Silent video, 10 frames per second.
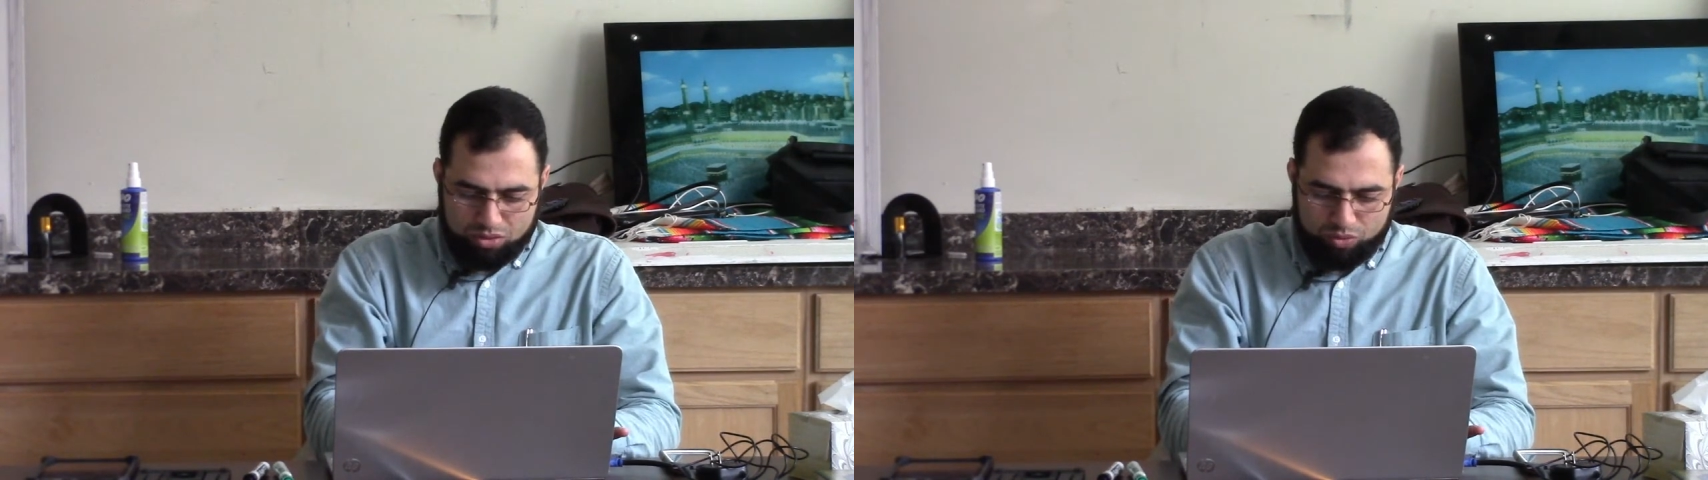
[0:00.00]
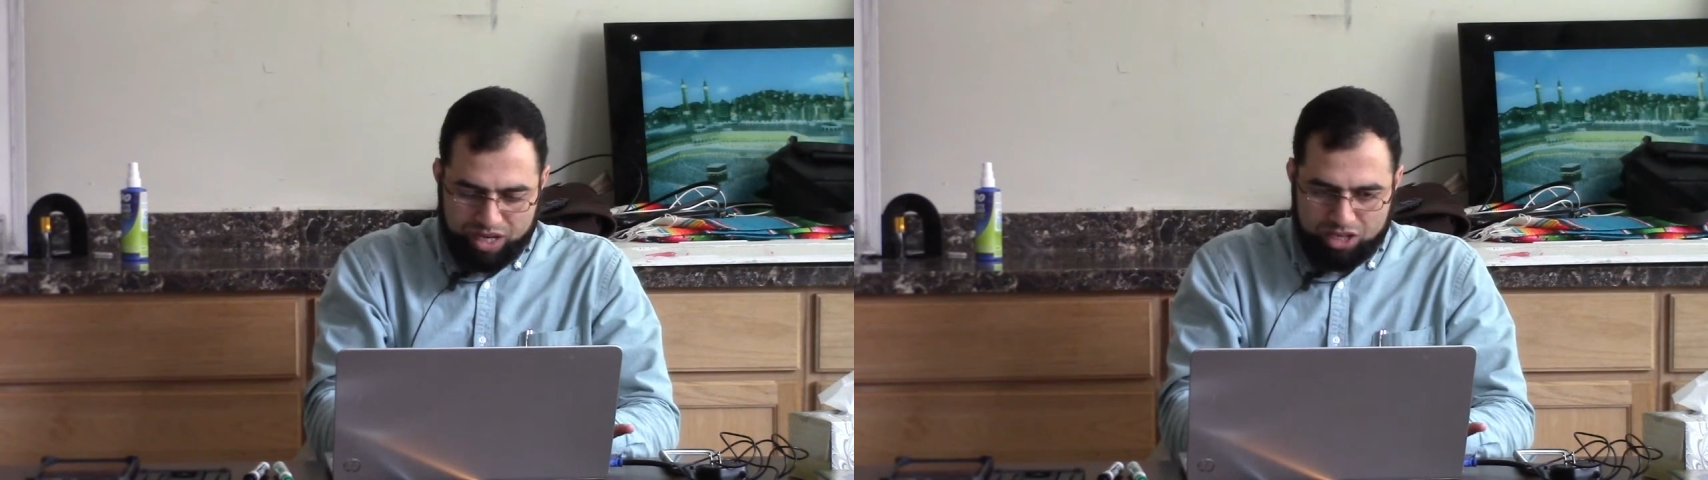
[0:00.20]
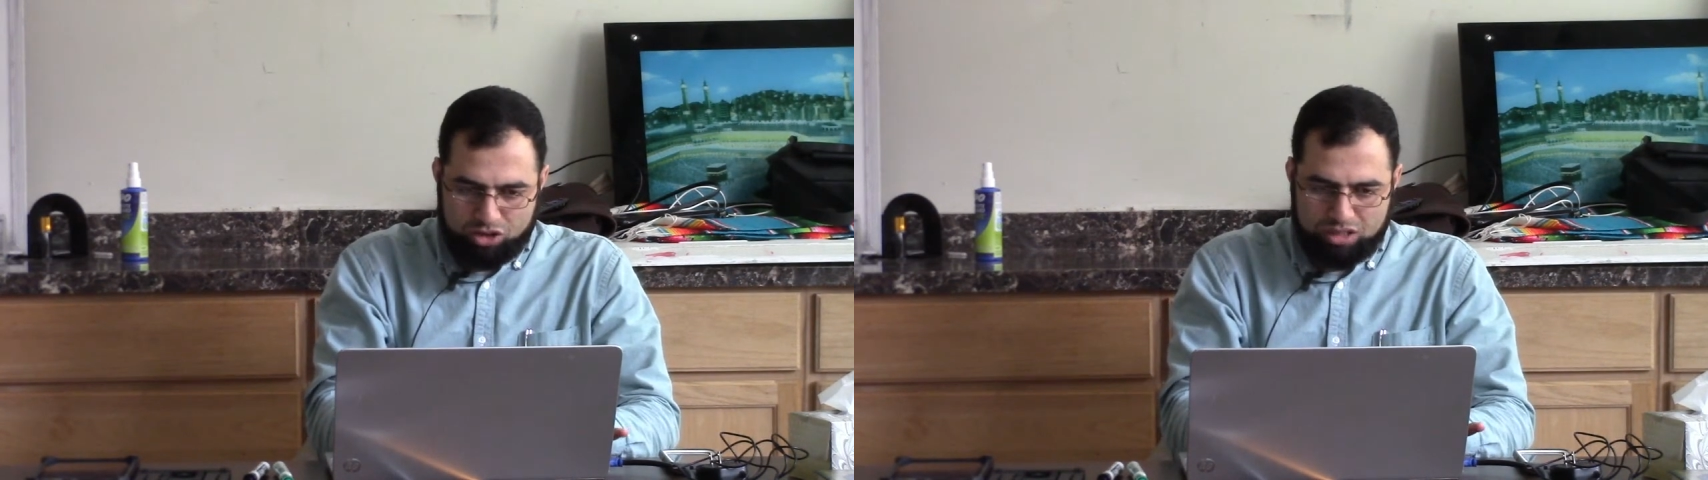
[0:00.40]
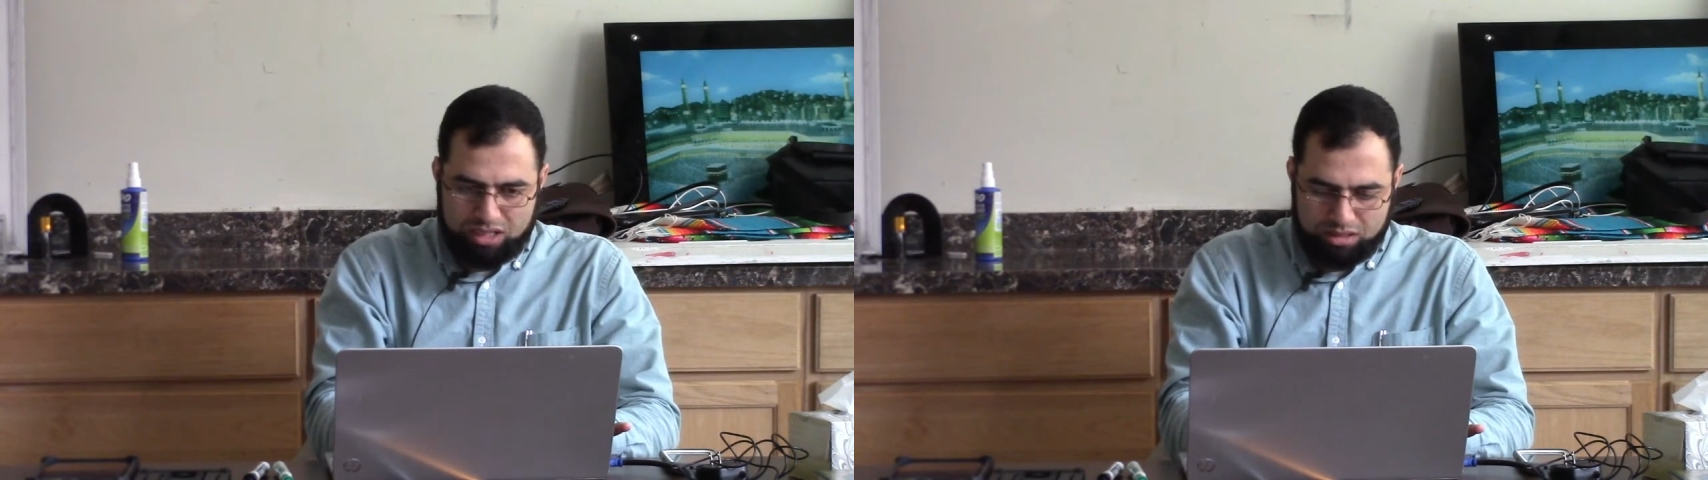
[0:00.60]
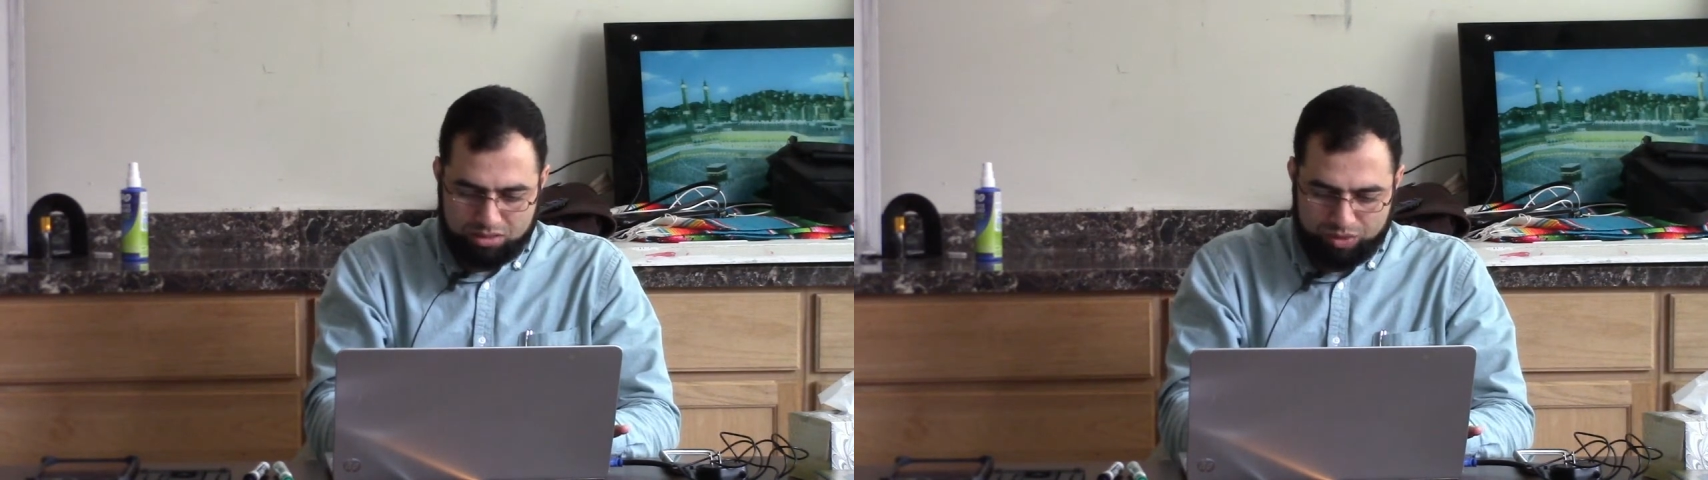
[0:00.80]
We
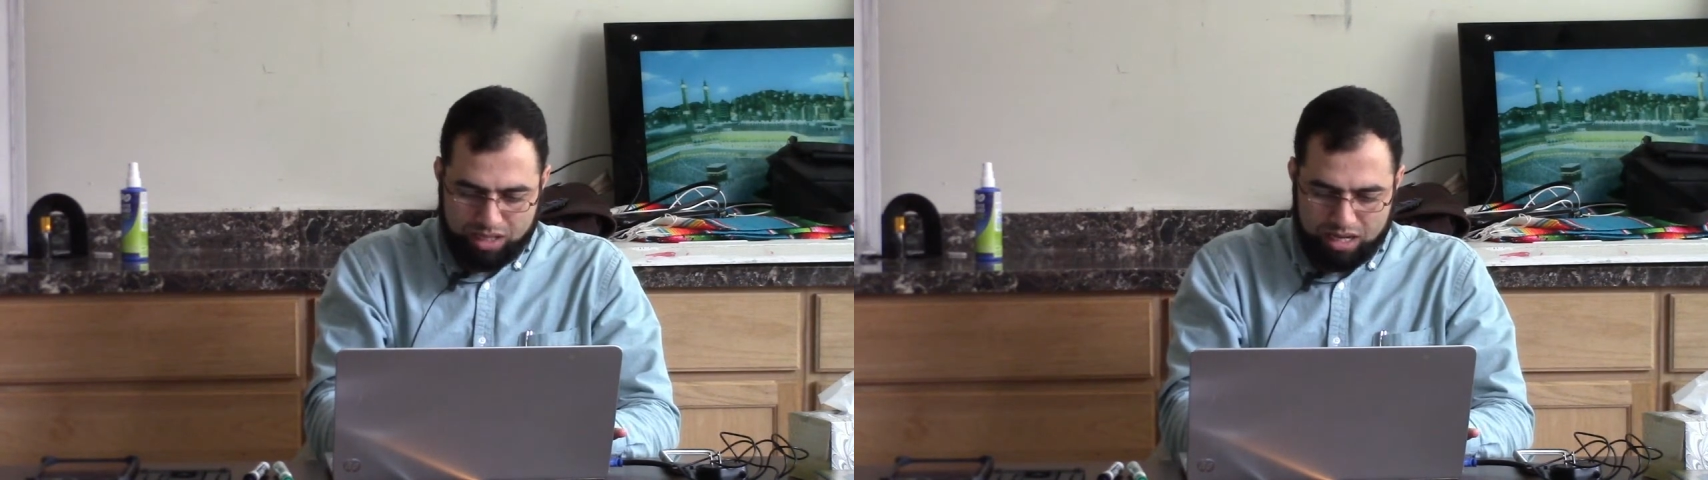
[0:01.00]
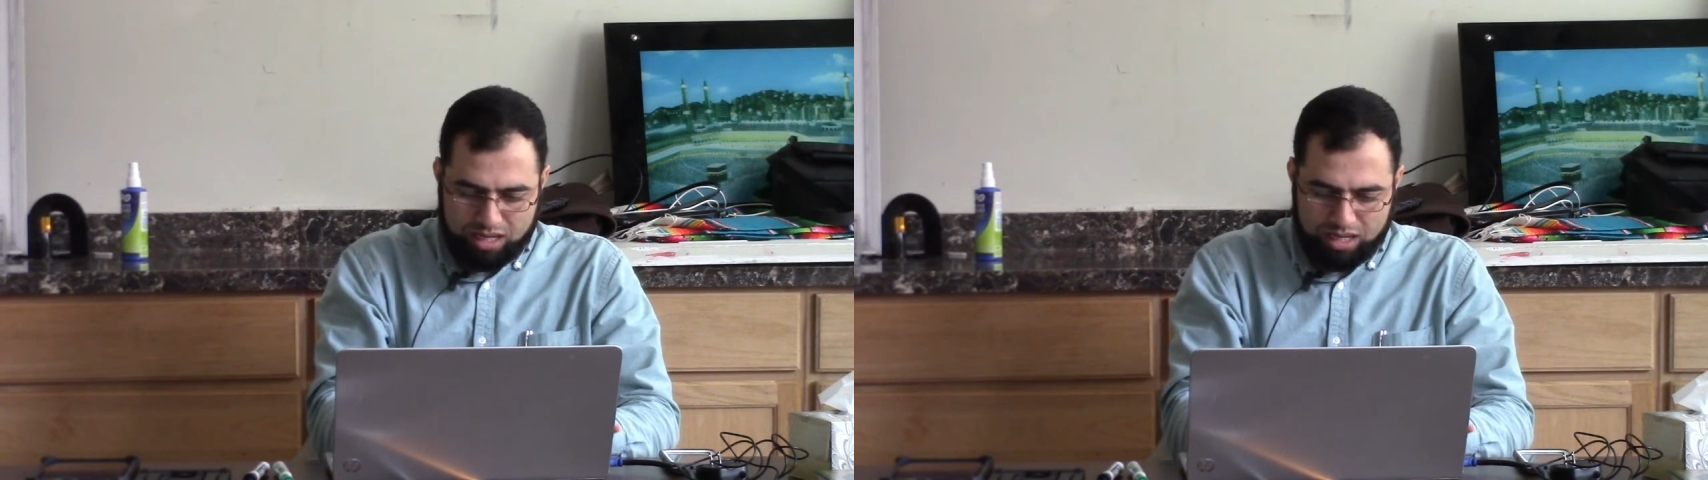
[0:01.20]
notice that